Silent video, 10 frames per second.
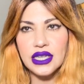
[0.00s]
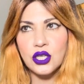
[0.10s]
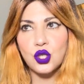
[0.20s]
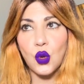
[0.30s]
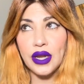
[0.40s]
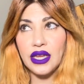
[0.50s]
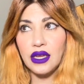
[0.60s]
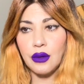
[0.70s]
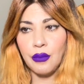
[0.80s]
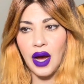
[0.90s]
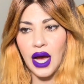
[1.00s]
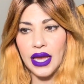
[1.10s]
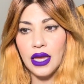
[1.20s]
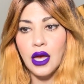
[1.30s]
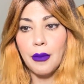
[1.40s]
in joining
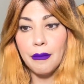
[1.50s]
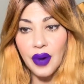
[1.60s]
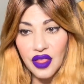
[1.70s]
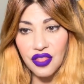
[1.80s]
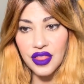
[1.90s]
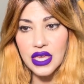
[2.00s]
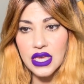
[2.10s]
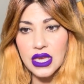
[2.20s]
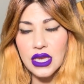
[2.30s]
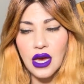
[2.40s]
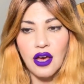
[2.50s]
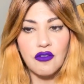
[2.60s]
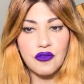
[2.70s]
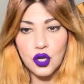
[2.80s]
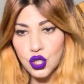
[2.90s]
my monthly
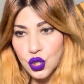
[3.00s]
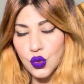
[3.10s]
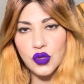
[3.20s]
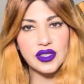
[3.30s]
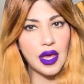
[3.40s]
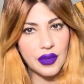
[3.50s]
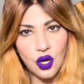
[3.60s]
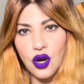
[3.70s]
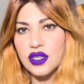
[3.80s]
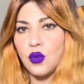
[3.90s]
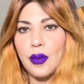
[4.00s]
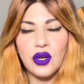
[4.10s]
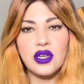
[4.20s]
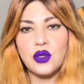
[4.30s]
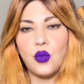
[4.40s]
virtual seminars,
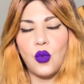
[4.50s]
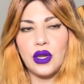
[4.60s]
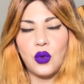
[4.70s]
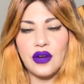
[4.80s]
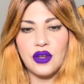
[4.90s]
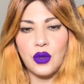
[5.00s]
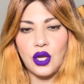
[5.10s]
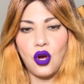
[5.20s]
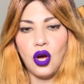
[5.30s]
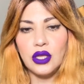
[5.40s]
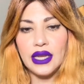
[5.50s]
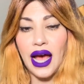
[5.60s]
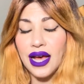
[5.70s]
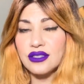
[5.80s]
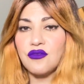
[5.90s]
webinars, whatever you want to call it,
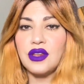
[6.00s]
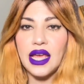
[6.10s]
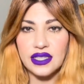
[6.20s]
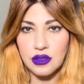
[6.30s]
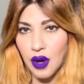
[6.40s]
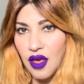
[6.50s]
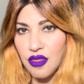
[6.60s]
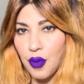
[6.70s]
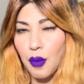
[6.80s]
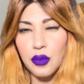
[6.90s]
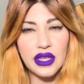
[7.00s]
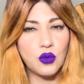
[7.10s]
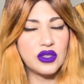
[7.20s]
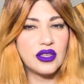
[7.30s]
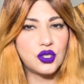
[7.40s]
as of next month, probably
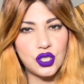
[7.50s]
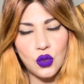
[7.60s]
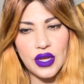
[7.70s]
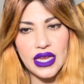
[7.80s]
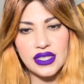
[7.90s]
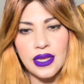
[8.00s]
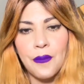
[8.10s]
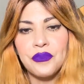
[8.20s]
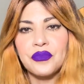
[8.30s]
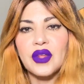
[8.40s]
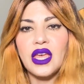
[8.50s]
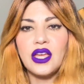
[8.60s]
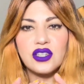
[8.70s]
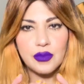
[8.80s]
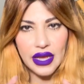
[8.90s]
within 2 weeks,
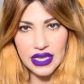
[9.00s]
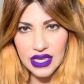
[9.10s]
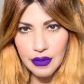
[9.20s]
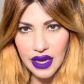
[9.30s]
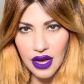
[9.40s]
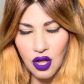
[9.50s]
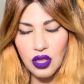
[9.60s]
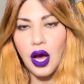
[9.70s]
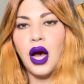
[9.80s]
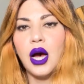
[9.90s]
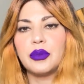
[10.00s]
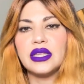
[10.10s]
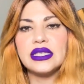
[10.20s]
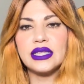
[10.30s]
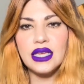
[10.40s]
here's my email.
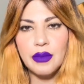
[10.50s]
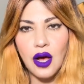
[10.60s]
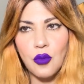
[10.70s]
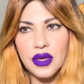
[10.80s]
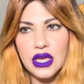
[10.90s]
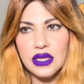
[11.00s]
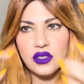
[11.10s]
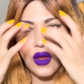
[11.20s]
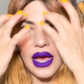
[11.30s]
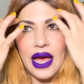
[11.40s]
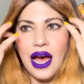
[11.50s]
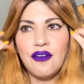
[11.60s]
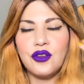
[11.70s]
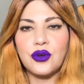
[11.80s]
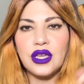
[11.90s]
Please email me so I have
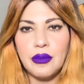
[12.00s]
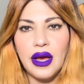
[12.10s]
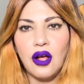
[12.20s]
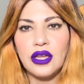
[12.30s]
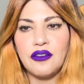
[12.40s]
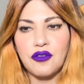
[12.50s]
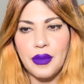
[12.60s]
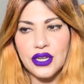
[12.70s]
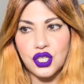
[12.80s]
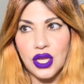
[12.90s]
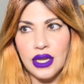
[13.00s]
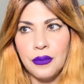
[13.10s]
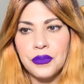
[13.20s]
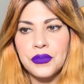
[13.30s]
your email and information.